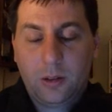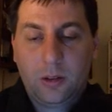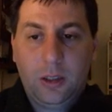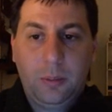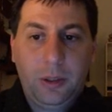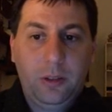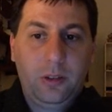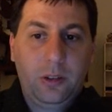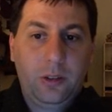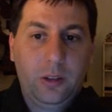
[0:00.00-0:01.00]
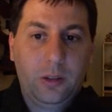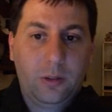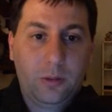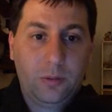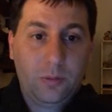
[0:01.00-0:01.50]
that basically
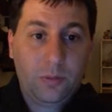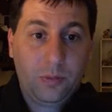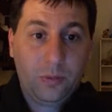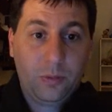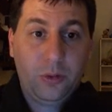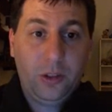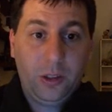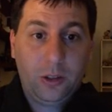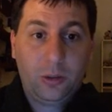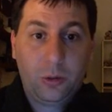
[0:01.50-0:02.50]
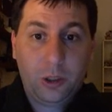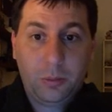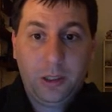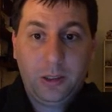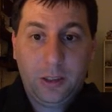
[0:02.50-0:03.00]
signal signal the work
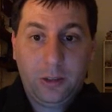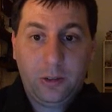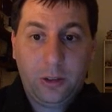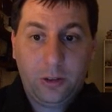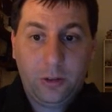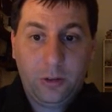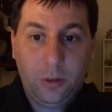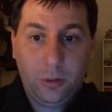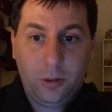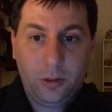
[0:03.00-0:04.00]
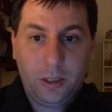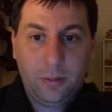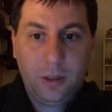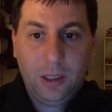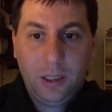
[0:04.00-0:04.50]
breakdown structure for a program.